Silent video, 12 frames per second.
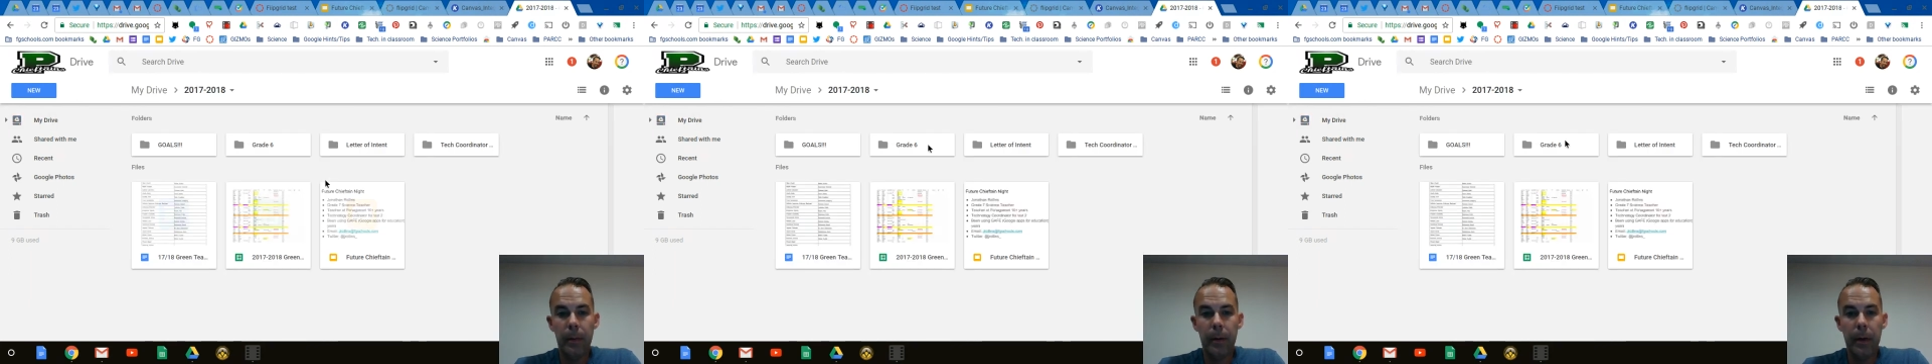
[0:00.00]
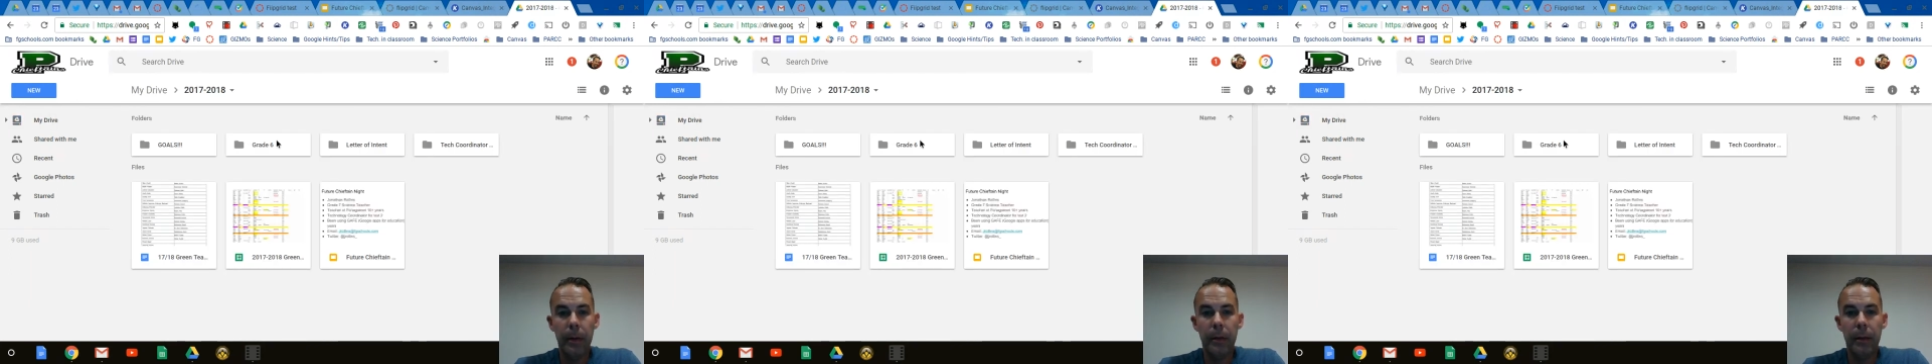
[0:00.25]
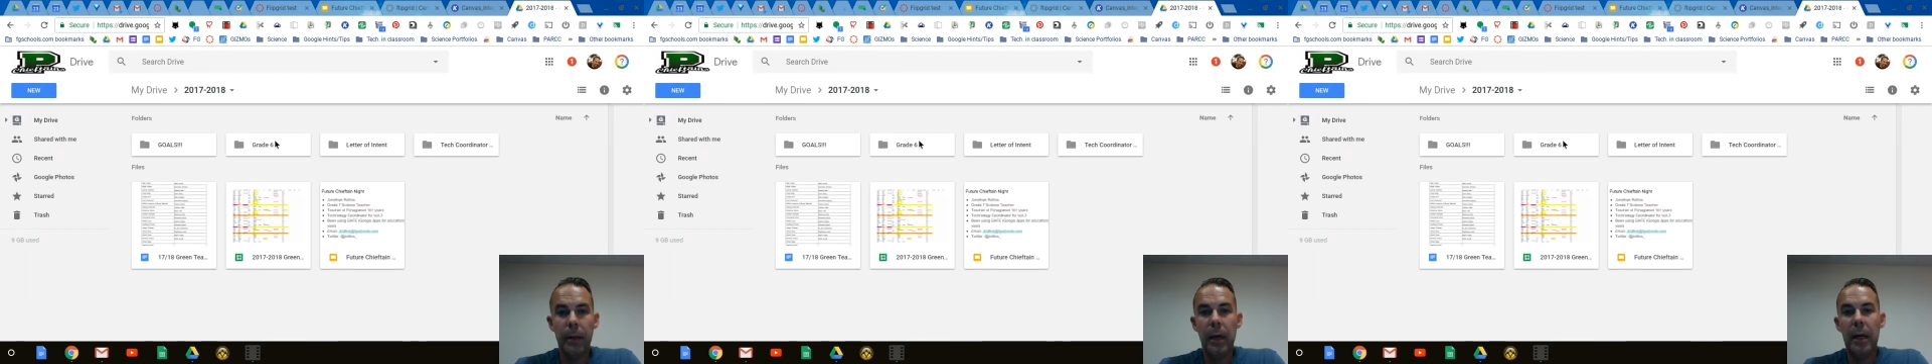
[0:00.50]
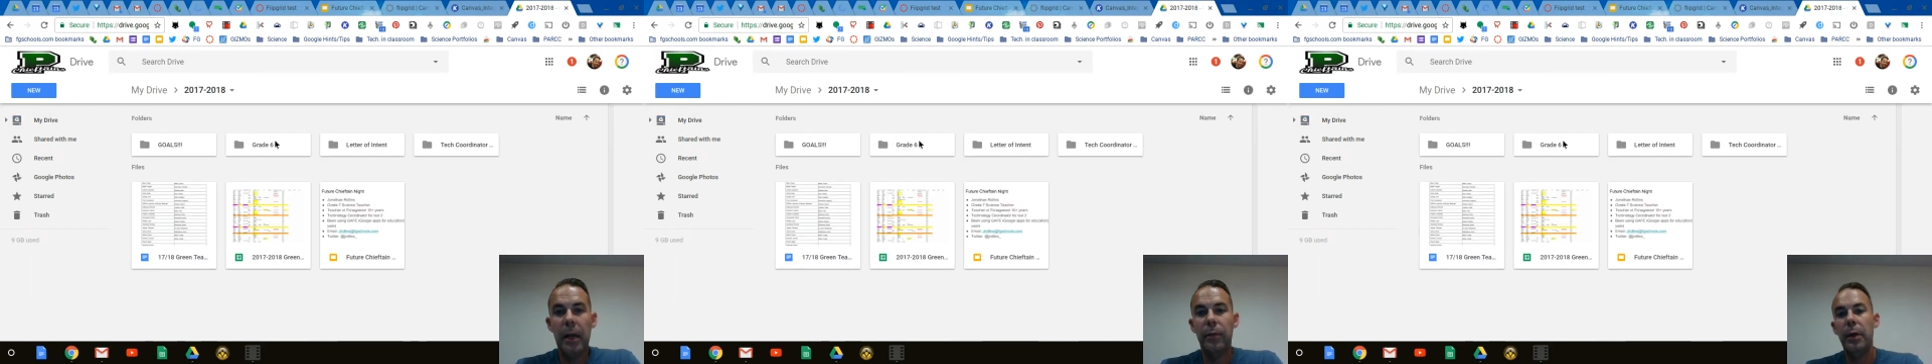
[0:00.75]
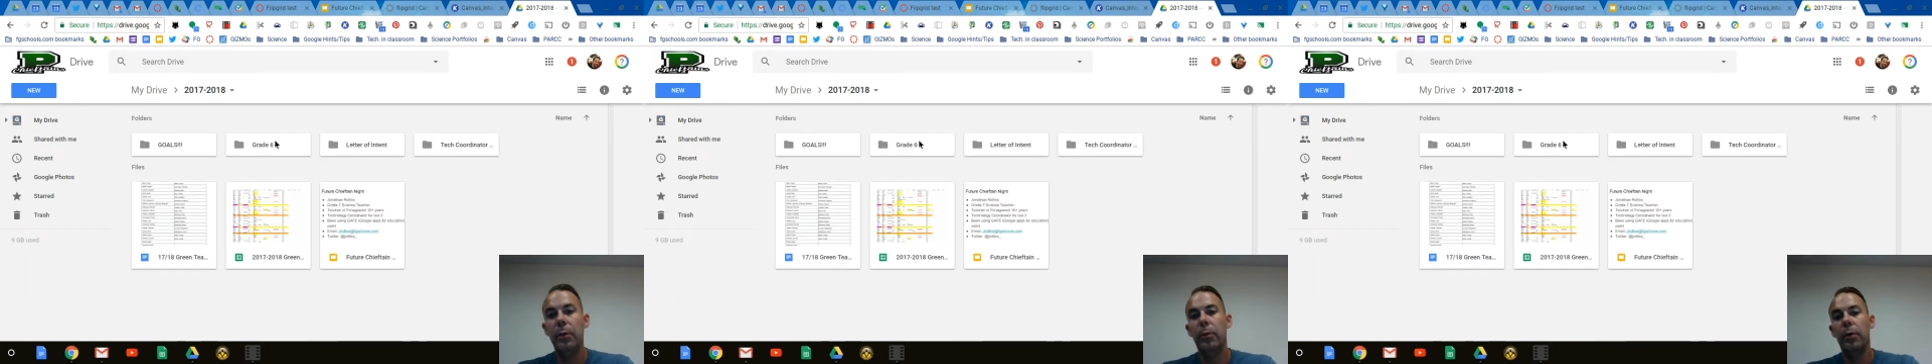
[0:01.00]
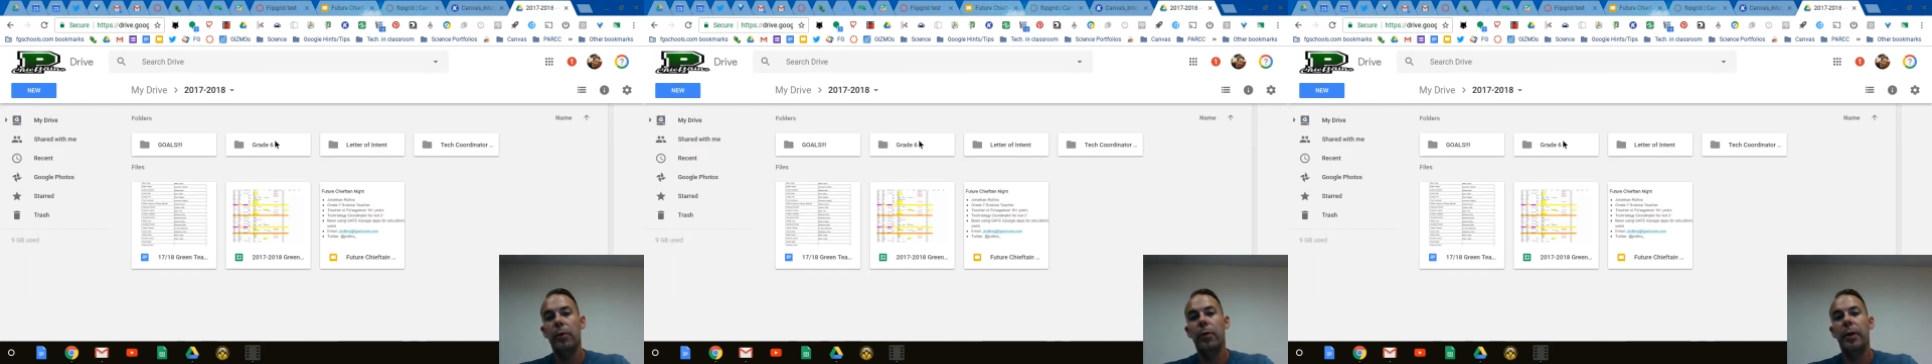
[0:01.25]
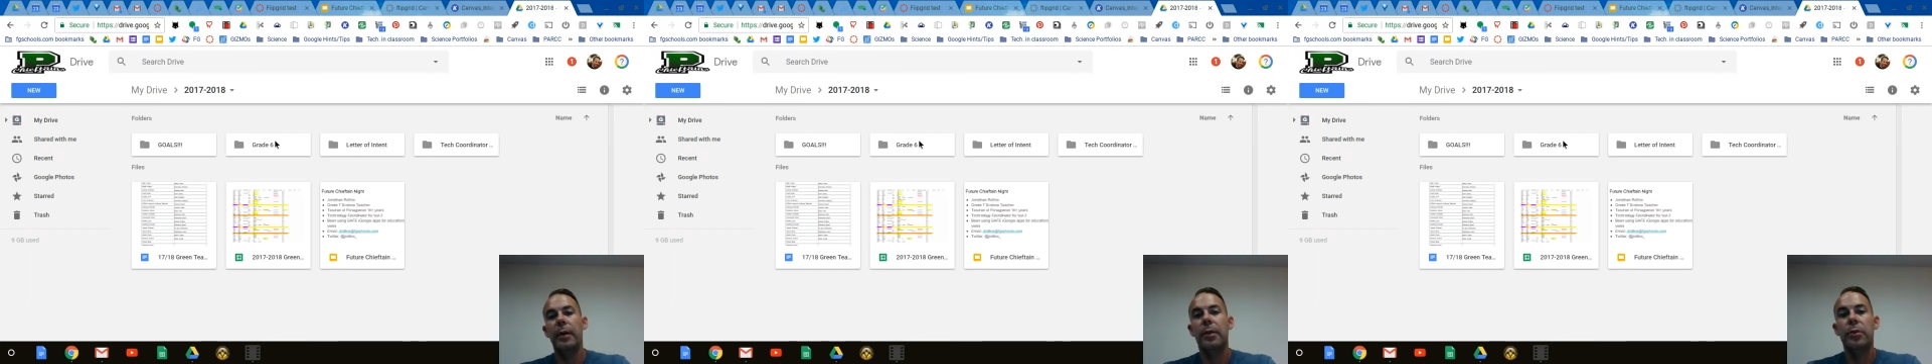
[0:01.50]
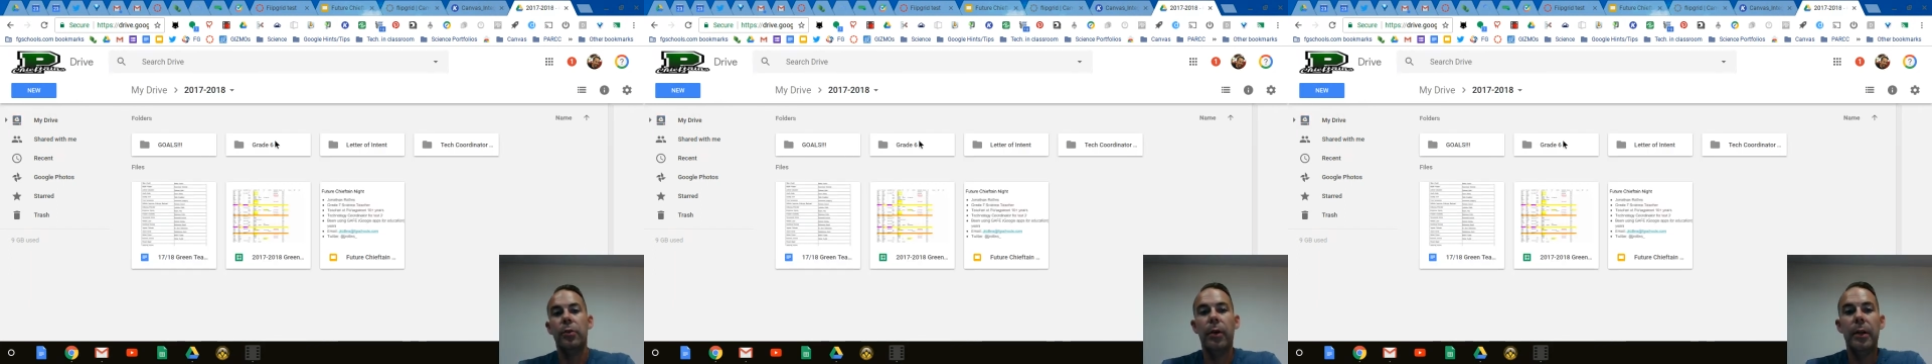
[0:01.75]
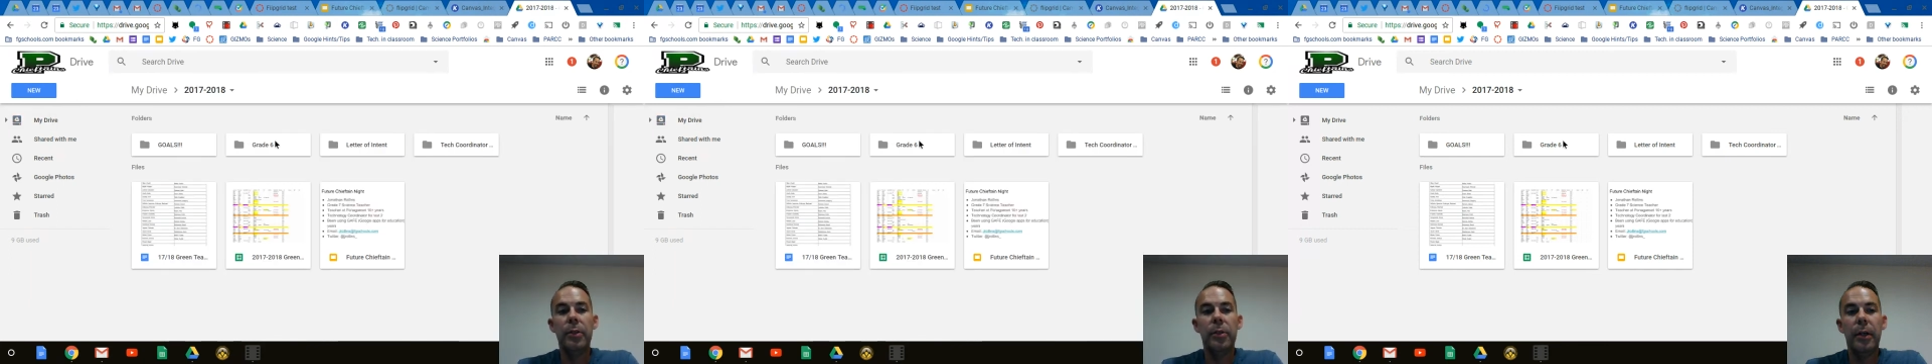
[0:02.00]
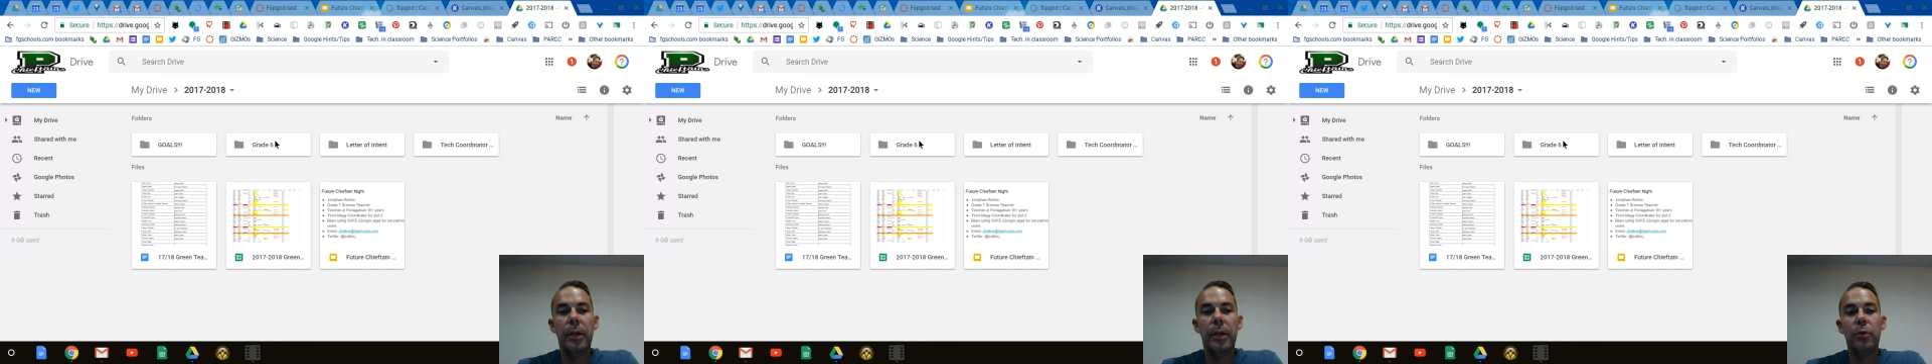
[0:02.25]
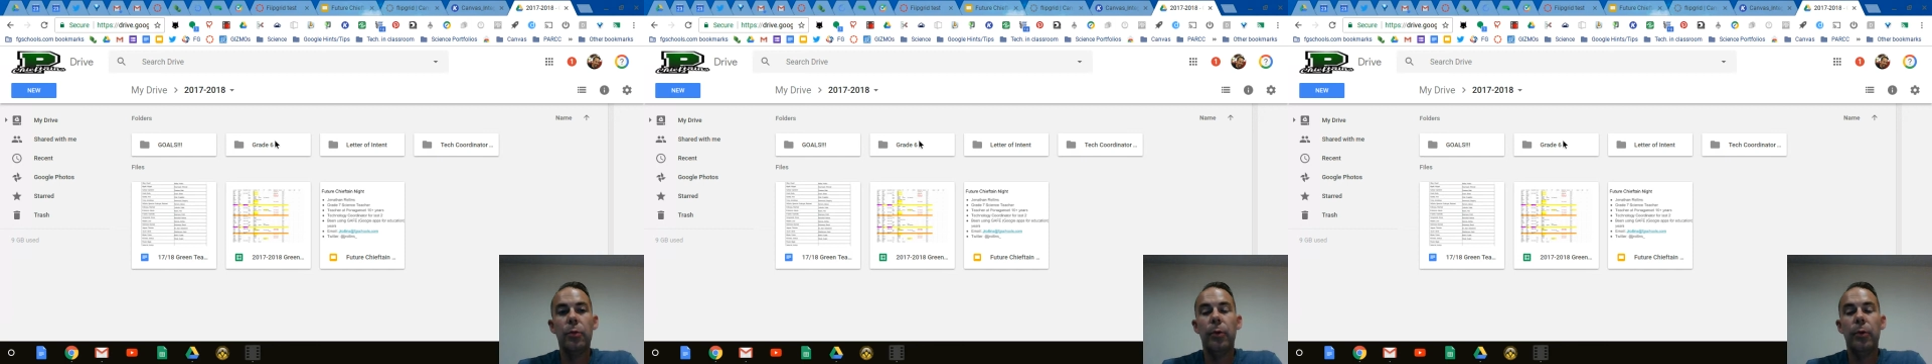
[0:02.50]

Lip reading: Okay, and I've made one already as a grade 6.